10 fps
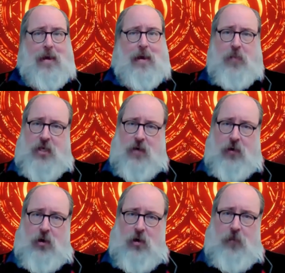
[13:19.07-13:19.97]
Best of
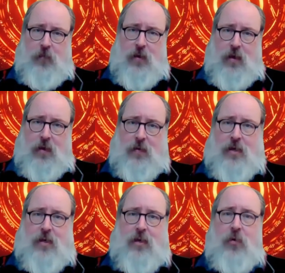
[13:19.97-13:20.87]
all,
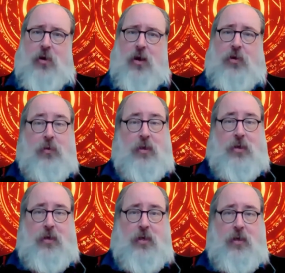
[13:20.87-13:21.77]
that someone unduly
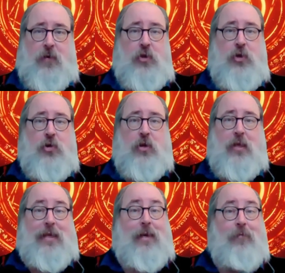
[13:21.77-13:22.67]
sensitive is usually
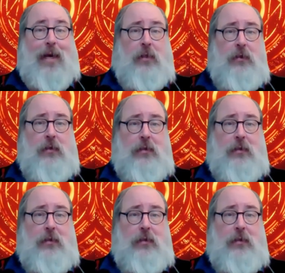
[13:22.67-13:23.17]
theoretical